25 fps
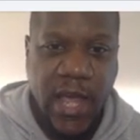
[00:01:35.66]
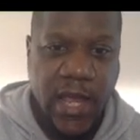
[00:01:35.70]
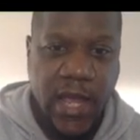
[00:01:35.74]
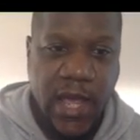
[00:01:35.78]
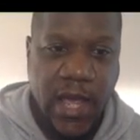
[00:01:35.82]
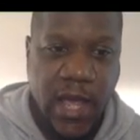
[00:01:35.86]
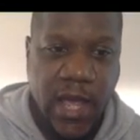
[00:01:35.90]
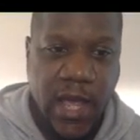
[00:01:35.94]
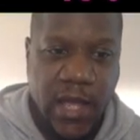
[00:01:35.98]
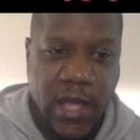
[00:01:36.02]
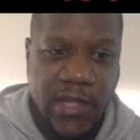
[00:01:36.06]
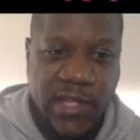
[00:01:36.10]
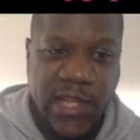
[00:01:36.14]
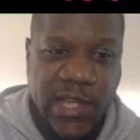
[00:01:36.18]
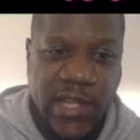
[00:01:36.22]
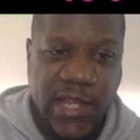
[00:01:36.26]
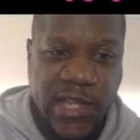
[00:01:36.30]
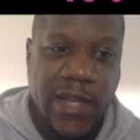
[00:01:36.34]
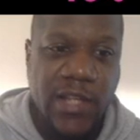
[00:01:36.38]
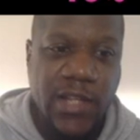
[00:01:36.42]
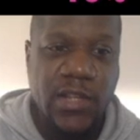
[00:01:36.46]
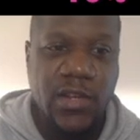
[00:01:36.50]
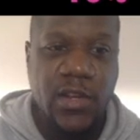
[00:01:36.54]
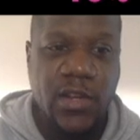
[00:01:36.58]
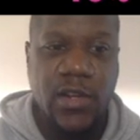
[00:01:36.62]
uh,
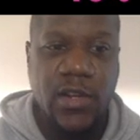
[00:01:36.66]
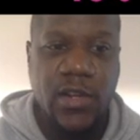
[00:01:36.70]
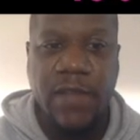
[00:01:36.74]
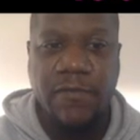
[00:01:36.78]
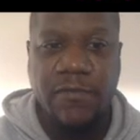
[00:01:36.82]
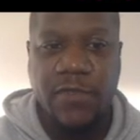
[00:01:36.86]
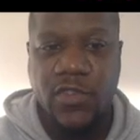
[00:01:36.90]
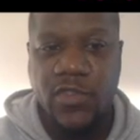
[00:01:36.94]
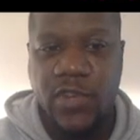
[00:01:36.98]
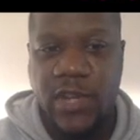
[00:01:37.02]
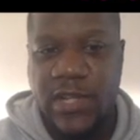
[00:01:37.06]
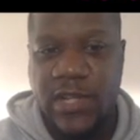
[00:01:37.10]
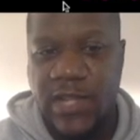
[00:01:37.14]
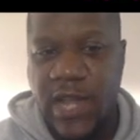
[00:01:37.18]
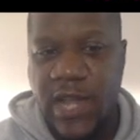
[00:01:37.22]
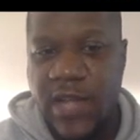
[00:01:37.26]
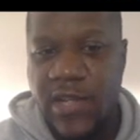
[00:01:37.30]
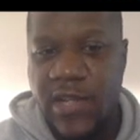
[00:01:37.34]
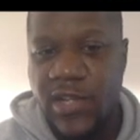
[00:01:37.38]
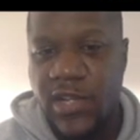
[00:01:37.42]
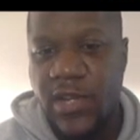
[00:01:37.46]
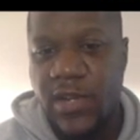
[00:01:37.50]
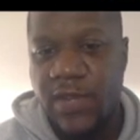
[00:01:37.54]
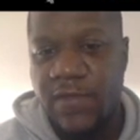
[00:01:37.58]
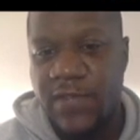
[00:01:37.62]
tax on every
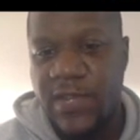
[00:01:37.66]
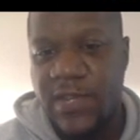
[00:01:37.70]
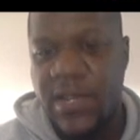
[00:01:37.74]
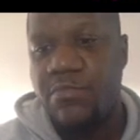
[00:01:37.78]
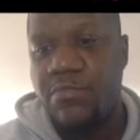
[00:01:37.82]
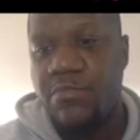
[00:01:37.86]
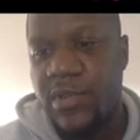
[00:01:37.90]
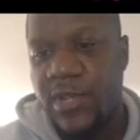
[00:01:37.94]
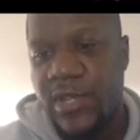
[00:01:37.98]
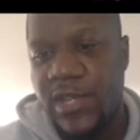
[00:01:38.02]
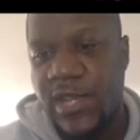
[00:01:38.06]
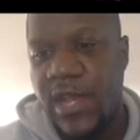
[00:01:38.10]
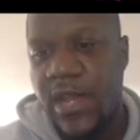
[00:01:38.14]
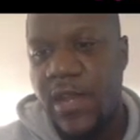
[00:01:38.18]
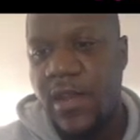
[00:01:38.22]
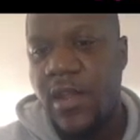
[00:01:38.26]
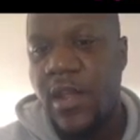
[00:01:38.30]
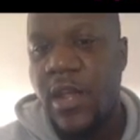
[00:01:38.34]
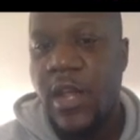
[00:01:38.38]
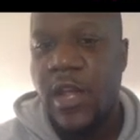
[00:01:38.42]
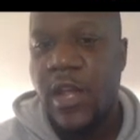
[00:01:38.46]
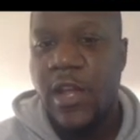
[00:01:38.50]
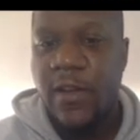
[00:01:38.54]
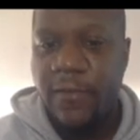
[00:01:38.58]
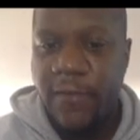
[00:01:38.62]
transaction of 10%,
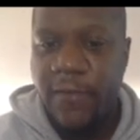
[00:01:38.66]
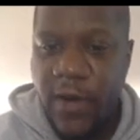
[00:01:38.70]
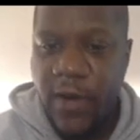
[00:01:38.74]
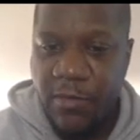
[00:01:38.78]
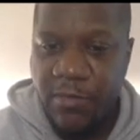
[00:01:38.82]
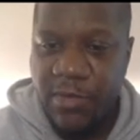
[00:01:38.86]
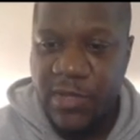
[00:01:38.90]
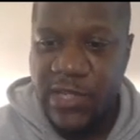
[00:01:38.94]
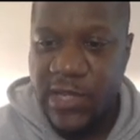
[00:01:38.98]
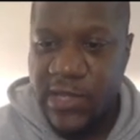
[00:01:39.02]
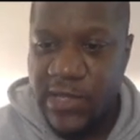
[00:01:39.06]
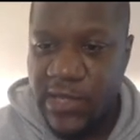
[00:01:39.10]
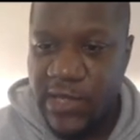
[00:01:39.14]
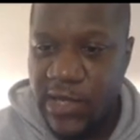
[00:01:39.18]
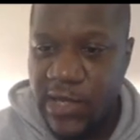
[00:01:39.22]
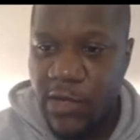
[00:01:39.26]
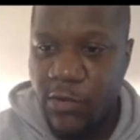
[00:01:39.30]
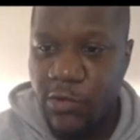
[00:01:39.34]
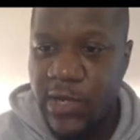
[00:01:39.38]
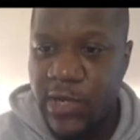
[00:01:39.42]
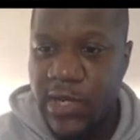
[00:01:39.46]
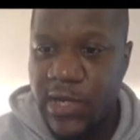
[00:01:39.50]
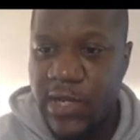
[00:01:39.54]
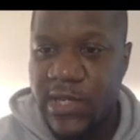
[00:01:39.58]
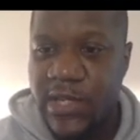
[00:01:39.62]
5% to
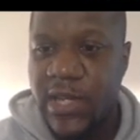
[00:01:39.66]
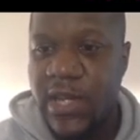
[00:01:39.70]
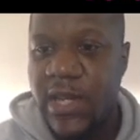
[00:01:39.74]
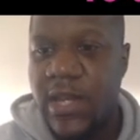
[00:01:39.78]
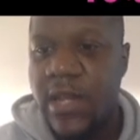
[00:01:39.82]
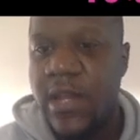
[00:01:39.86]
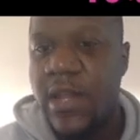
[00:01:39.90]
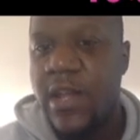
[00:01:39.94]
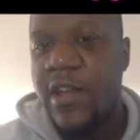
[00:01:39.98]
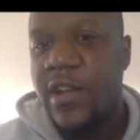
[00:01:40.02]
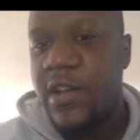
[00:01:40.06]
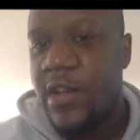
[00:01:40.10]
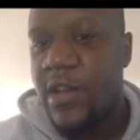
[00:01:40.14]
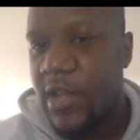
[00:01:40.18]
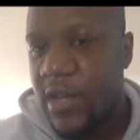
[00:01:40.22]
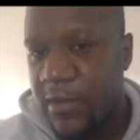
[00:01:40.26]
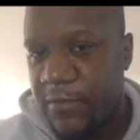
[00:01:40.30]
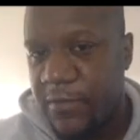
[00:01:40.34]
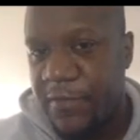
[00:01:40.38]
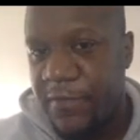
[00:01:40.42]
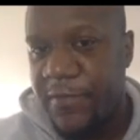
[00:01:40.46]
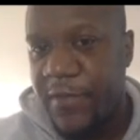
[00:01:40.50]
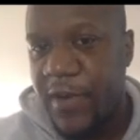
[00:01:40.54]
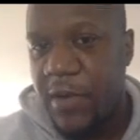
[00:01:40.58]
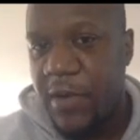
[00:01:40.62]
liquidity,
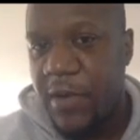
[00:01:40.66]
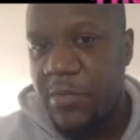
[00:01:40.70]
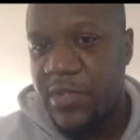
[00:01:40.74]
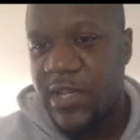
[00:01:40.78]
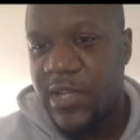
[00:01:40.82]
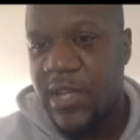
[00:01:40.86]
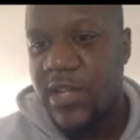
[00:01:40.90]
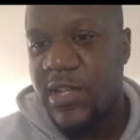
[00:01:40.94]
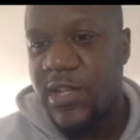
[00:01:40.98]
another 5%